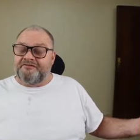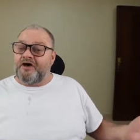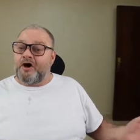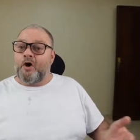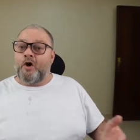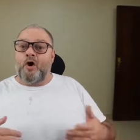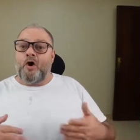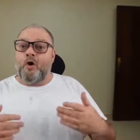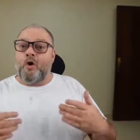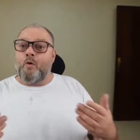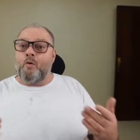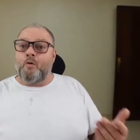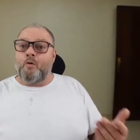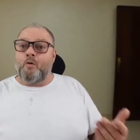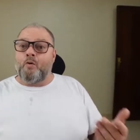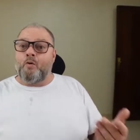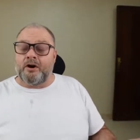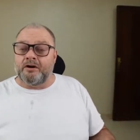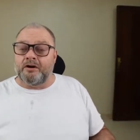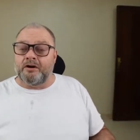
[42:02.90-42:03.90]
The whole
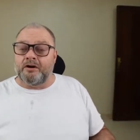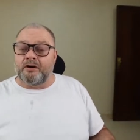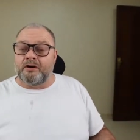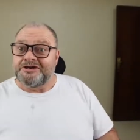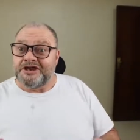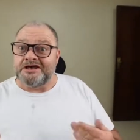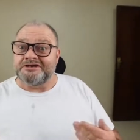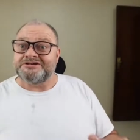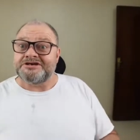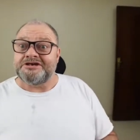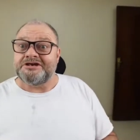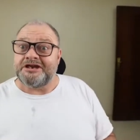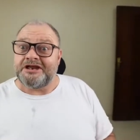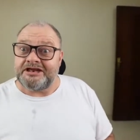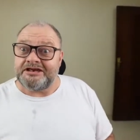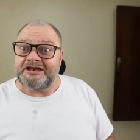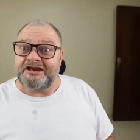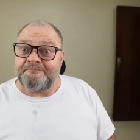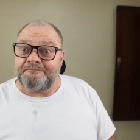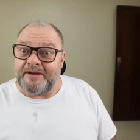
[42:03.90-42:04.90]
world doesn't
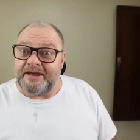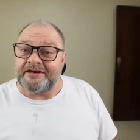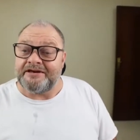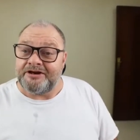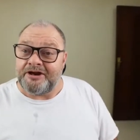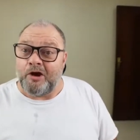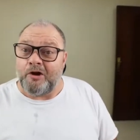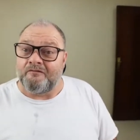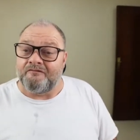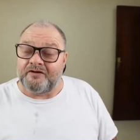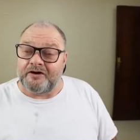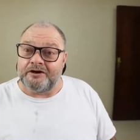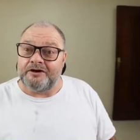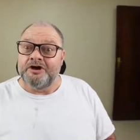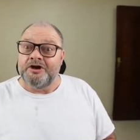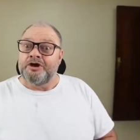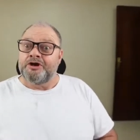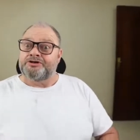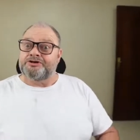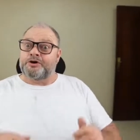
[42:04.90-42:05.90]
need to bend
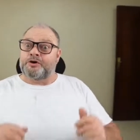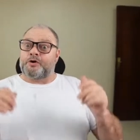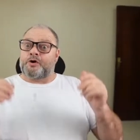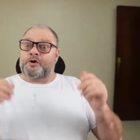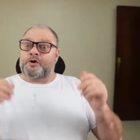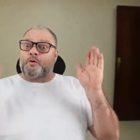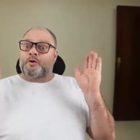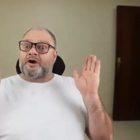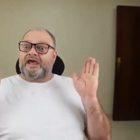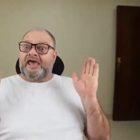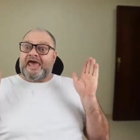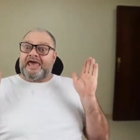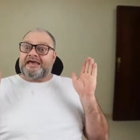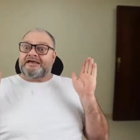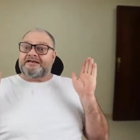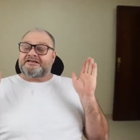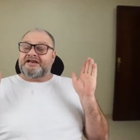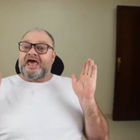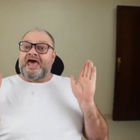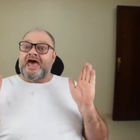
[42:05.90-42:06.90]
over to
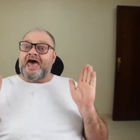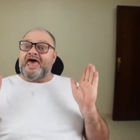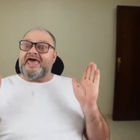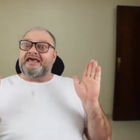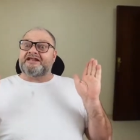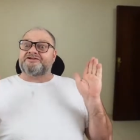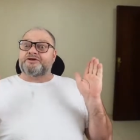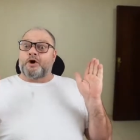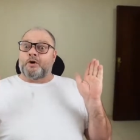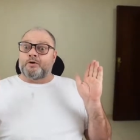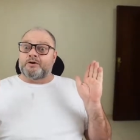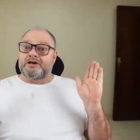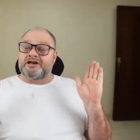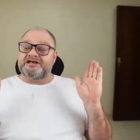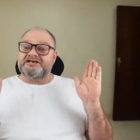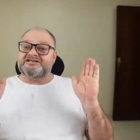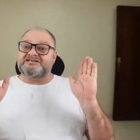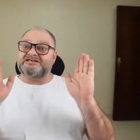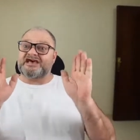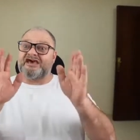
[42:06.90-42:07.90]
create a
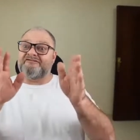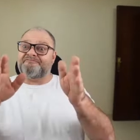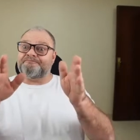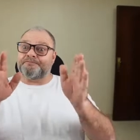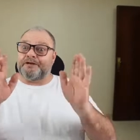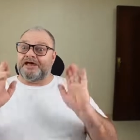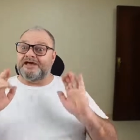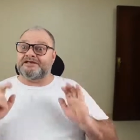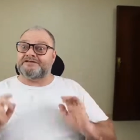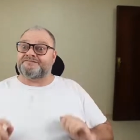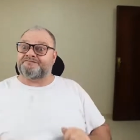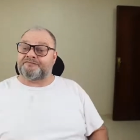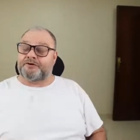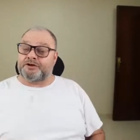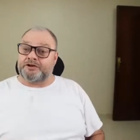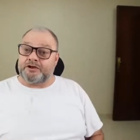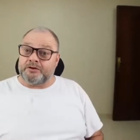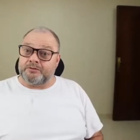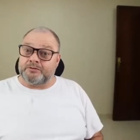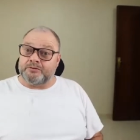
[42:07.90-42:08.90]
totally safe place for
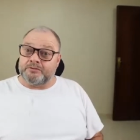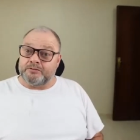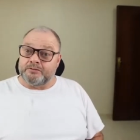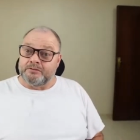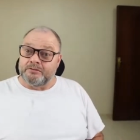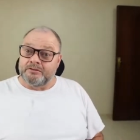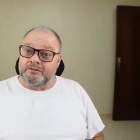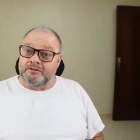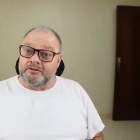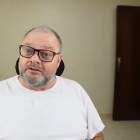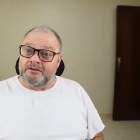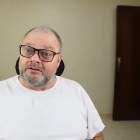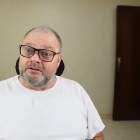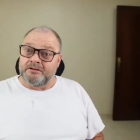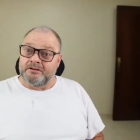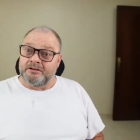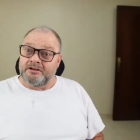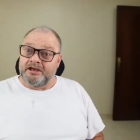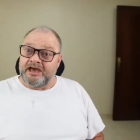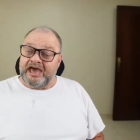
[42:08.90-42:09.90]
you.
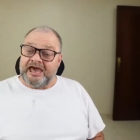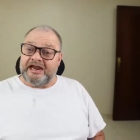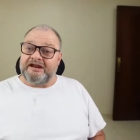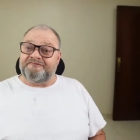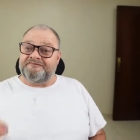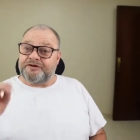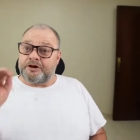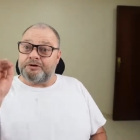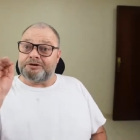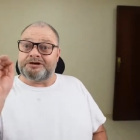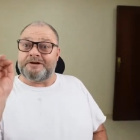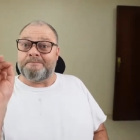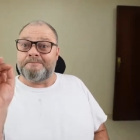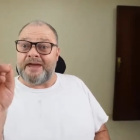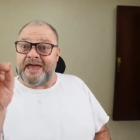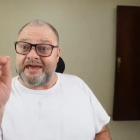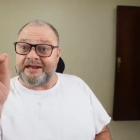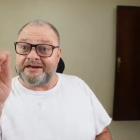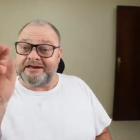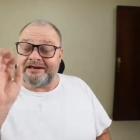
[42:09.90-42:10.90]
And if you're
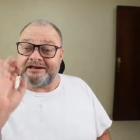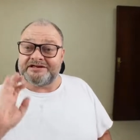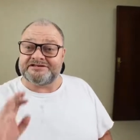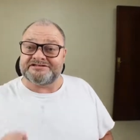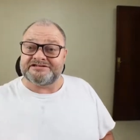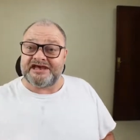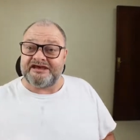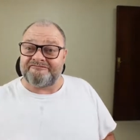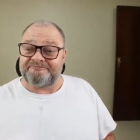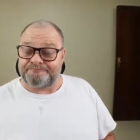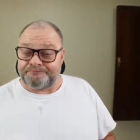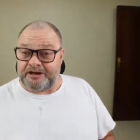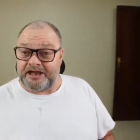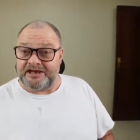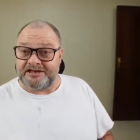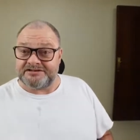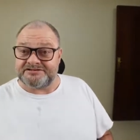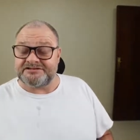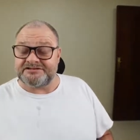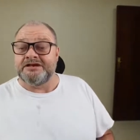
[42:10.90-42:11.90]
demanding a safe
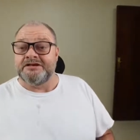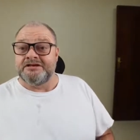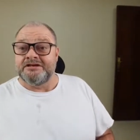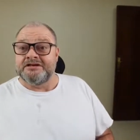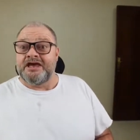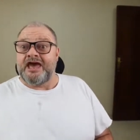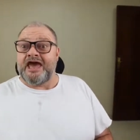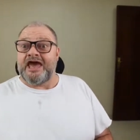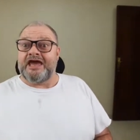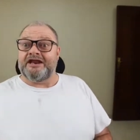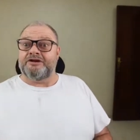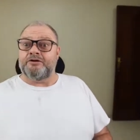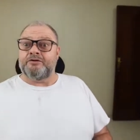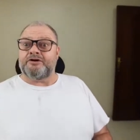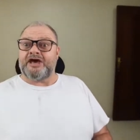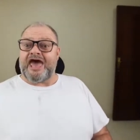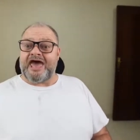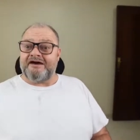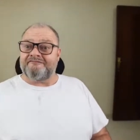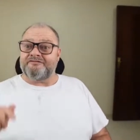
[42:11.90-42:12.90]
place and you
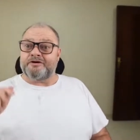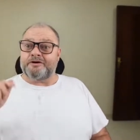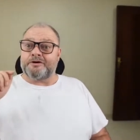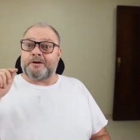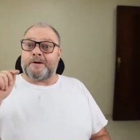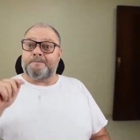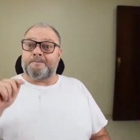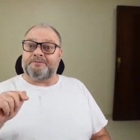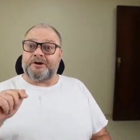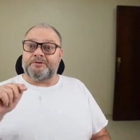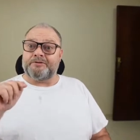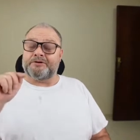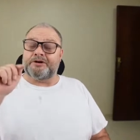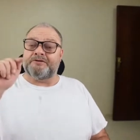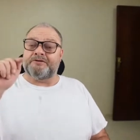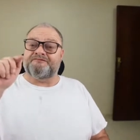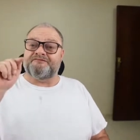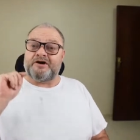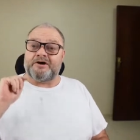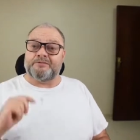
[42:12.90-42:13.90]
have your computer
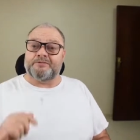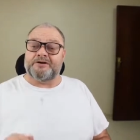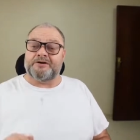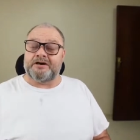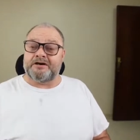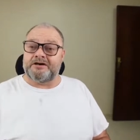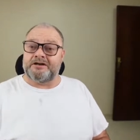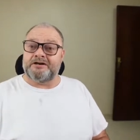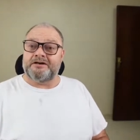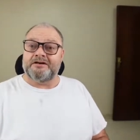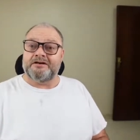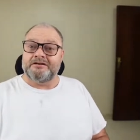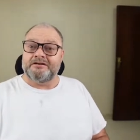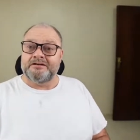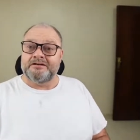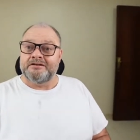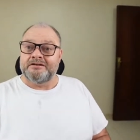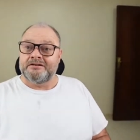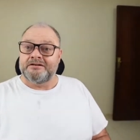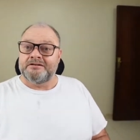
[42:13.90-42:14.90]
and phone on,
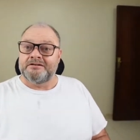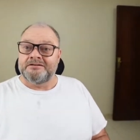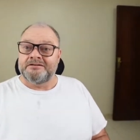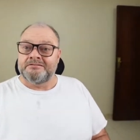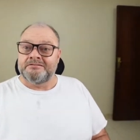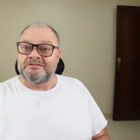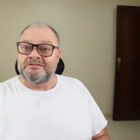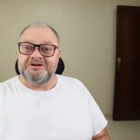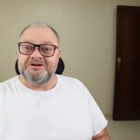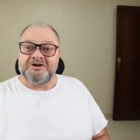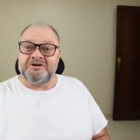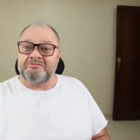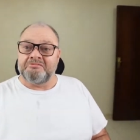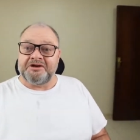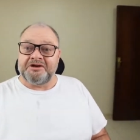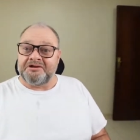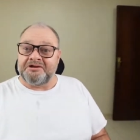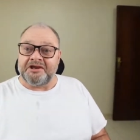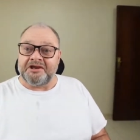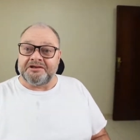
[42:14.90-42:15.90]
you're
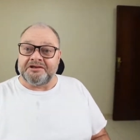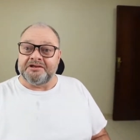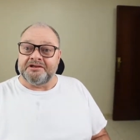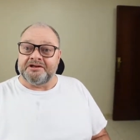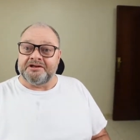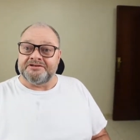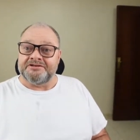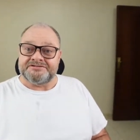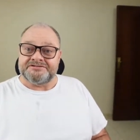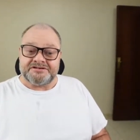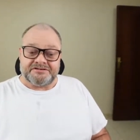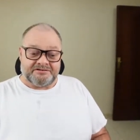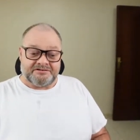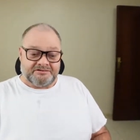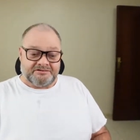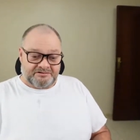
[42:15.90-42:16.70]
ridiculous.